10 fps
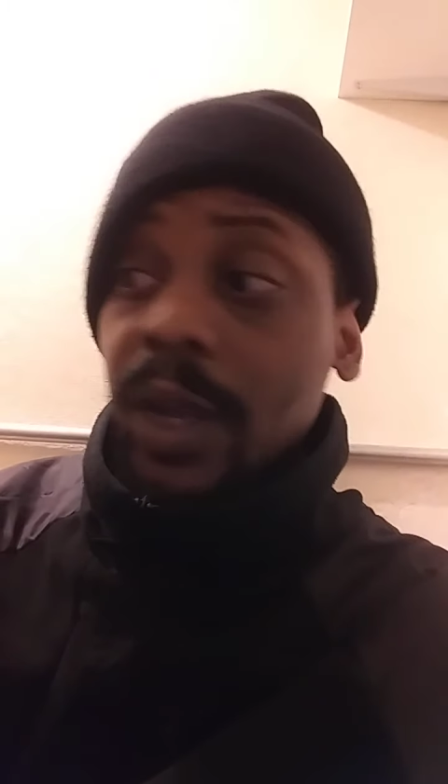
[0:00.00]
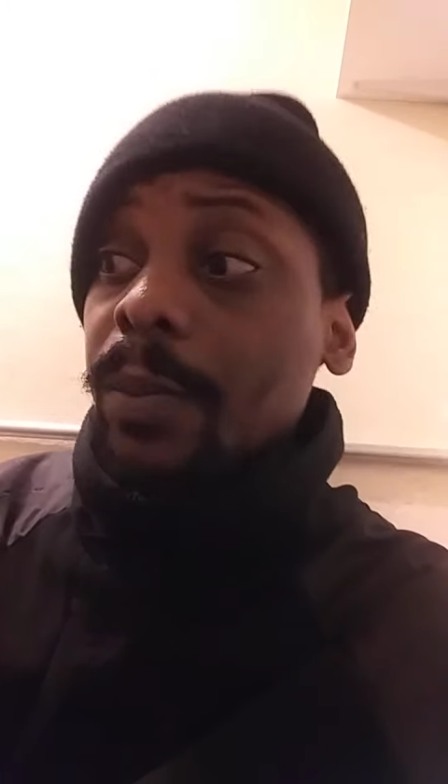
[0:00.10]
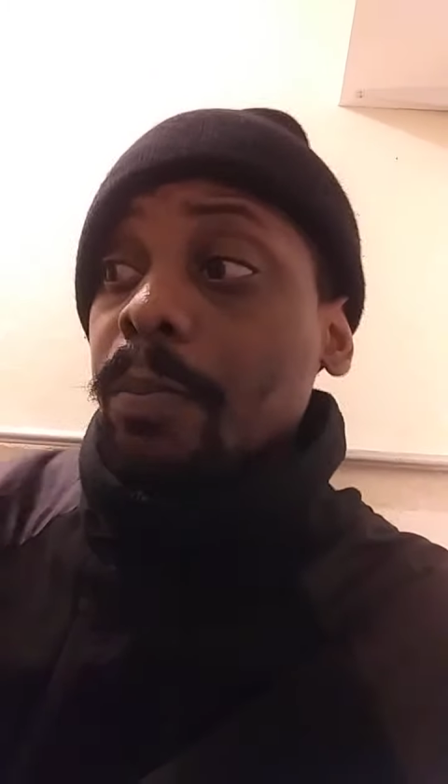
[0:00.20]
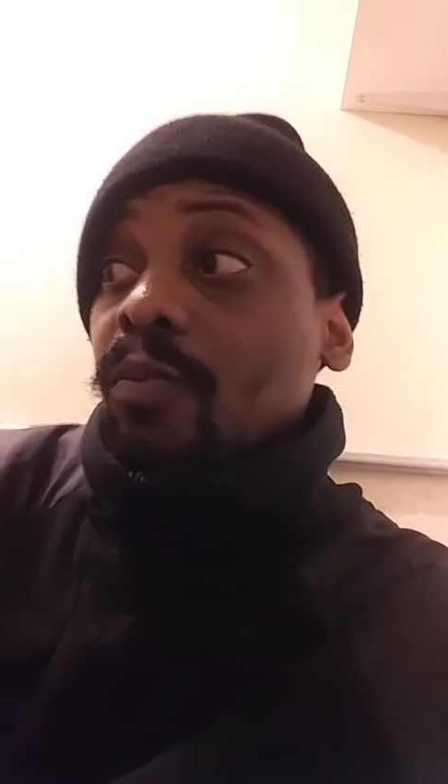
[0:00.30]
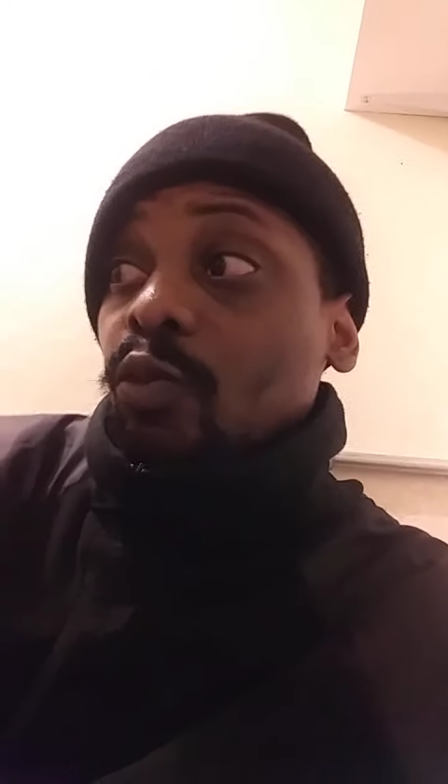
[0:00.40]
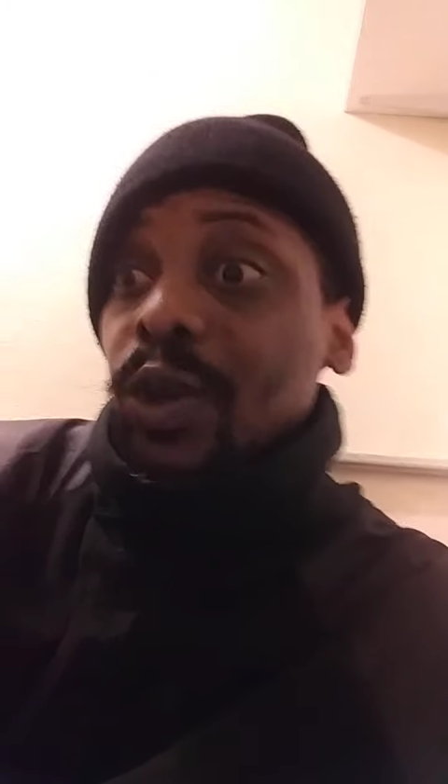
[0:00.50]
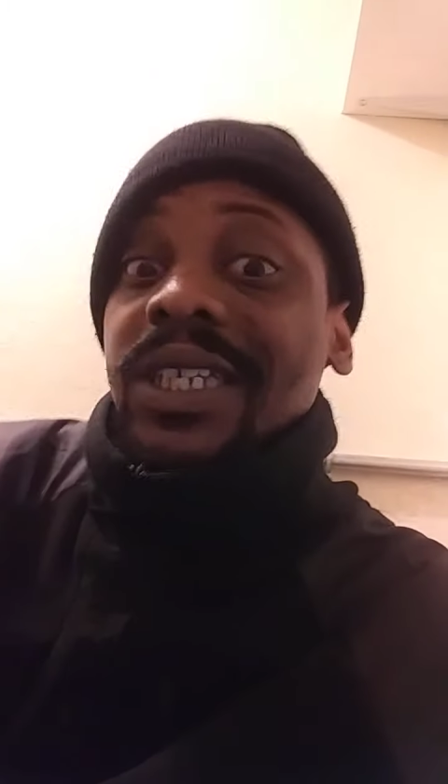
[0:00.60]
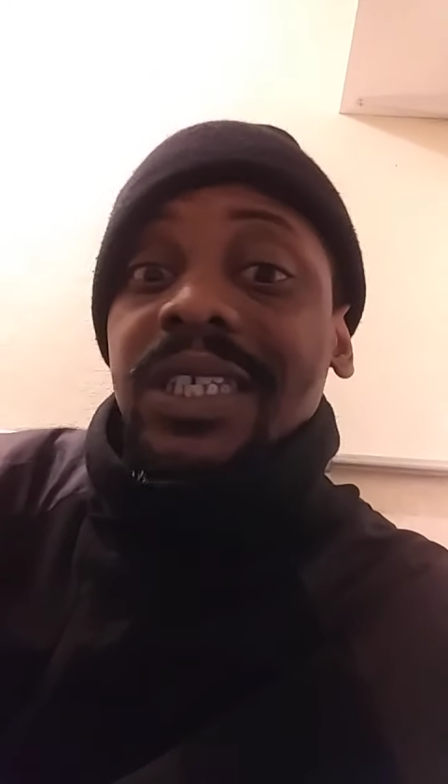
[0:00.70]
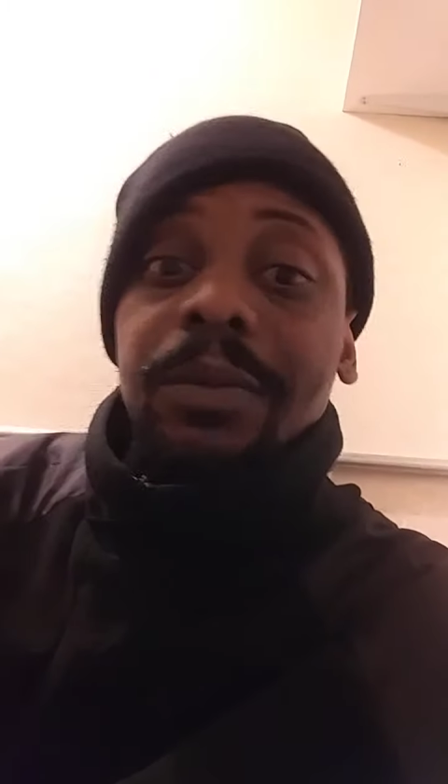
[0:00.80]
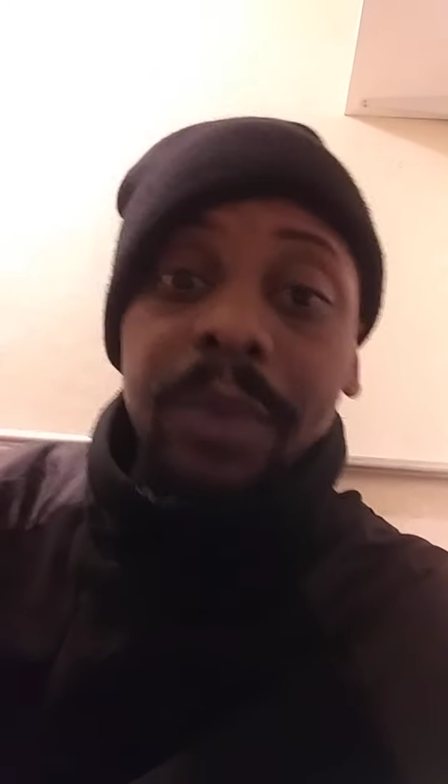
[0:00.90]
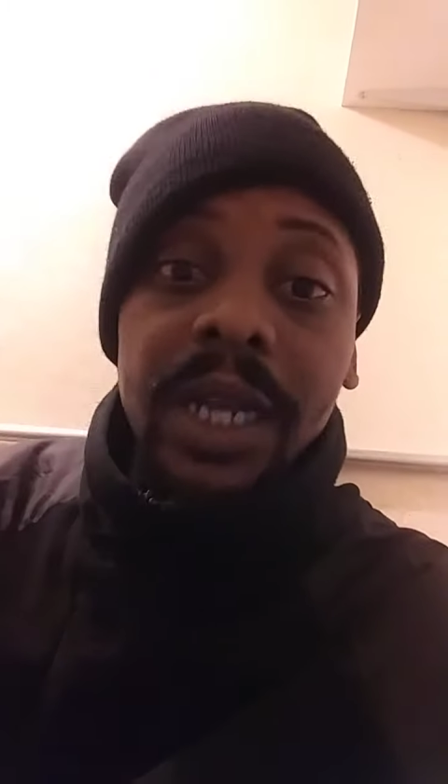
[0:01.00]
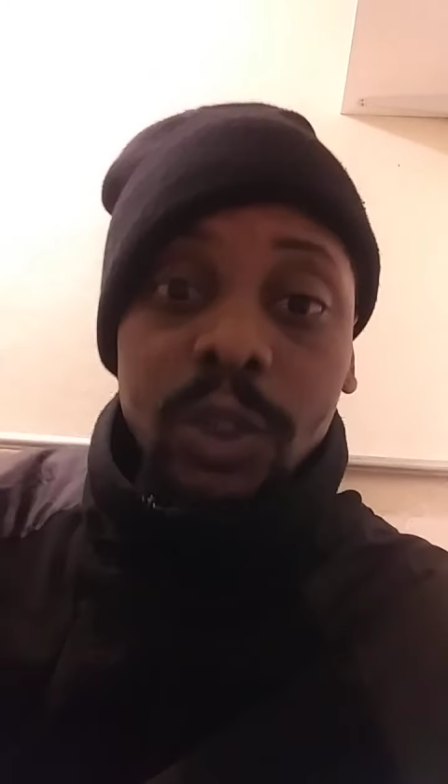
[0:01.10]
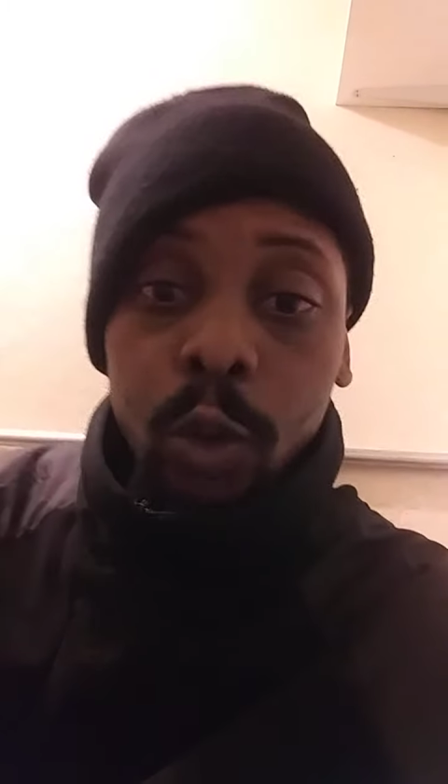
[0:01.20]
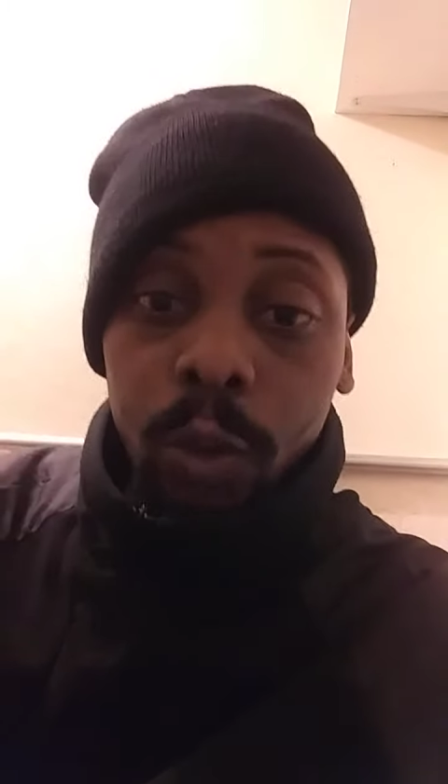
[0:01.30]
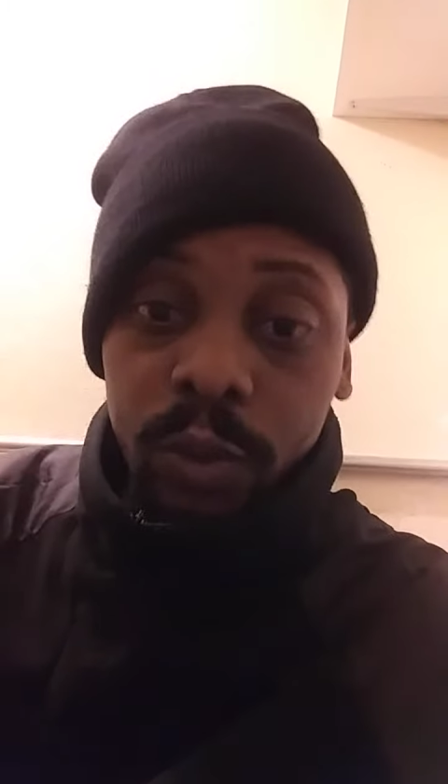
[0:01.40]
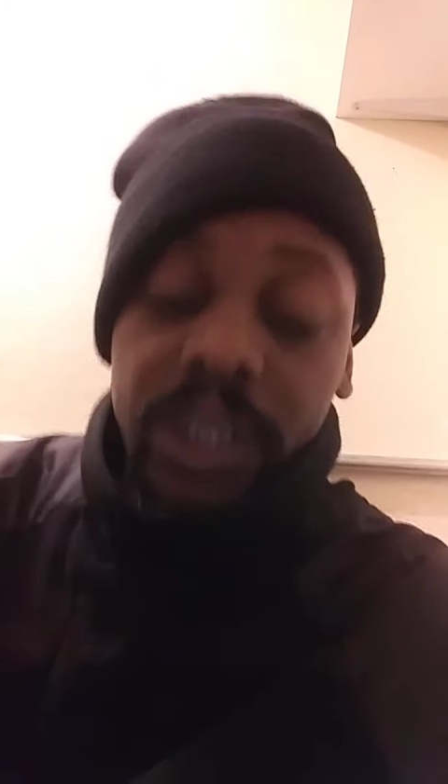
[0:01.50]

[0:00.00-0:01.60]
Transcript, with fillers: in recent months or